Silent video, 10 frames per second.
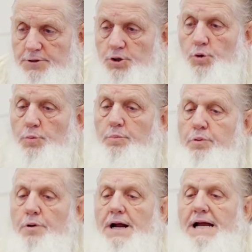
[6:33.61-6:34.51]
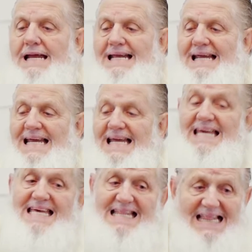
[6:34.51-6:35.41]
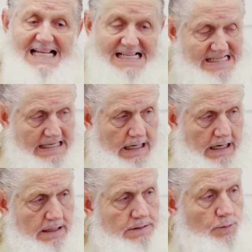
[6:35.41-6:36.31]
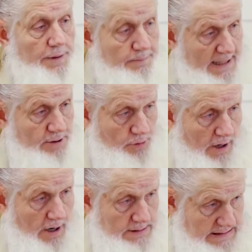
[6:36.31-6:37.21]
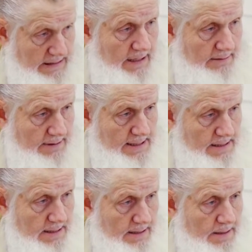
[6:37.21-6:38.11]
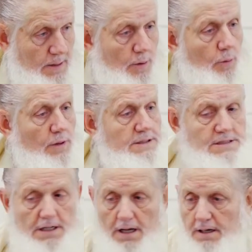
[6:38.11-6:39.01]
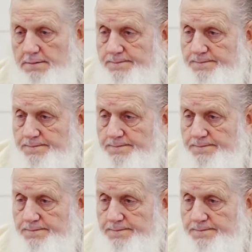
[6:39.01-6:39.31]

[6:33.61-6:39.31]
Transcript: You pray in the salah. We make dua in salah, right? What is salah?